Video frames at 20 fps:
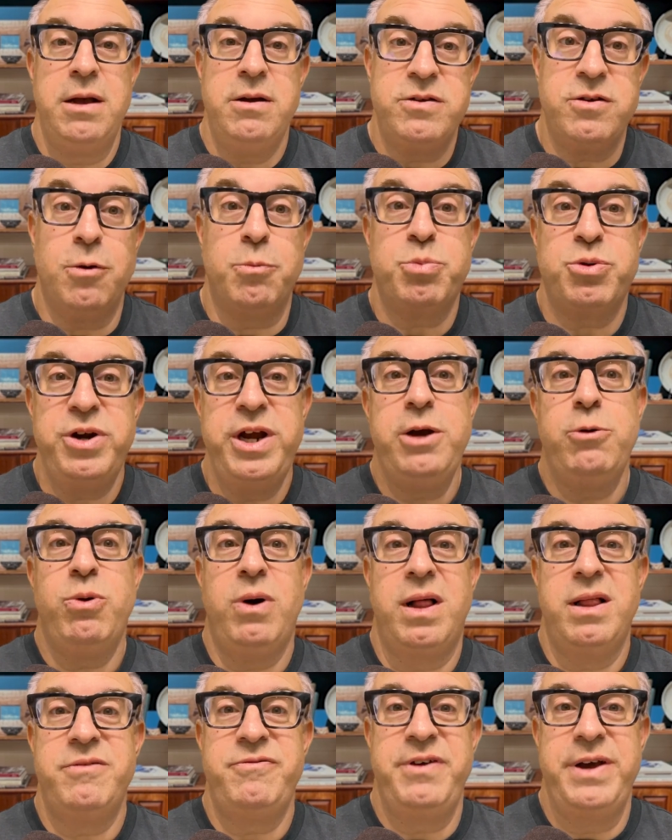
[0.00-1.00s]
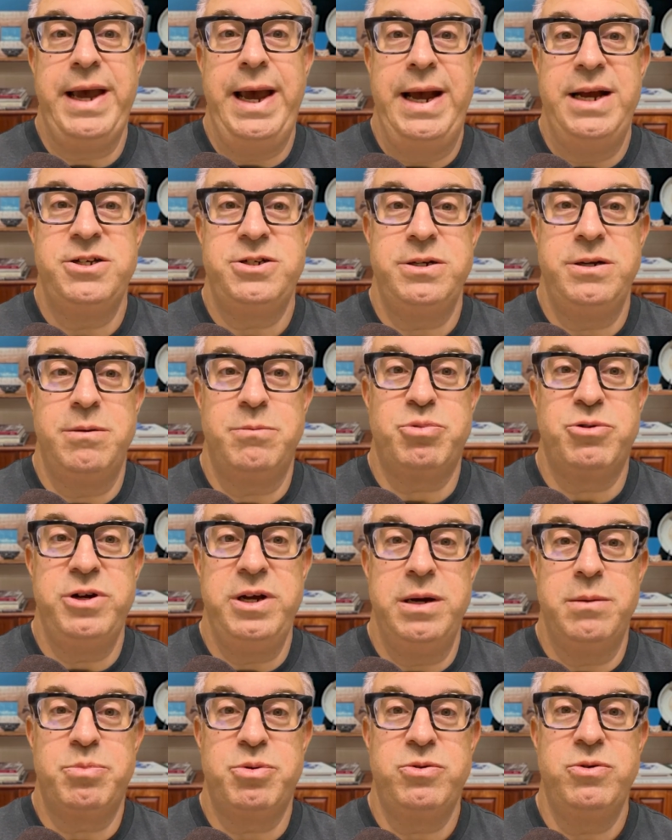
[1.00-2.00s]
So pre-qualification and
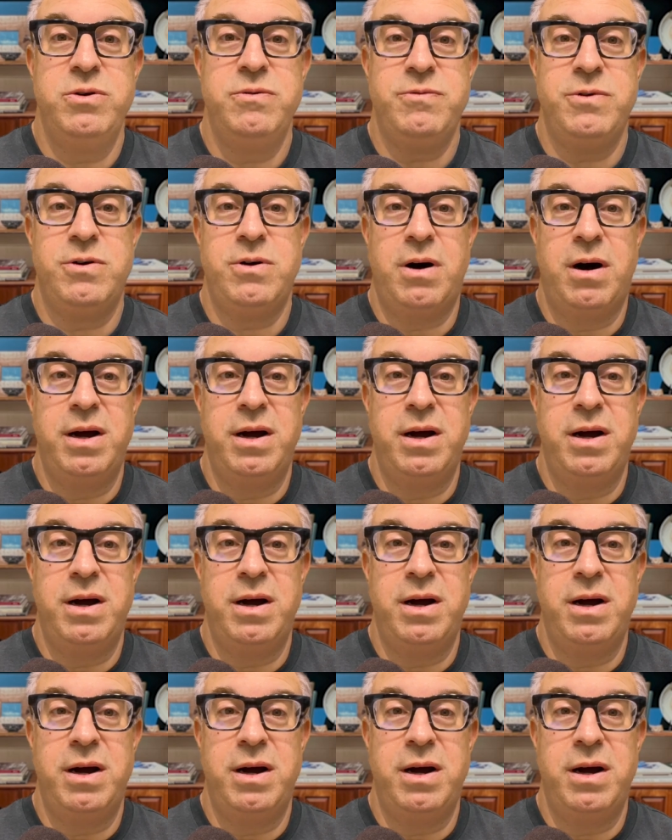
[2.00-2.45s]
pre-approval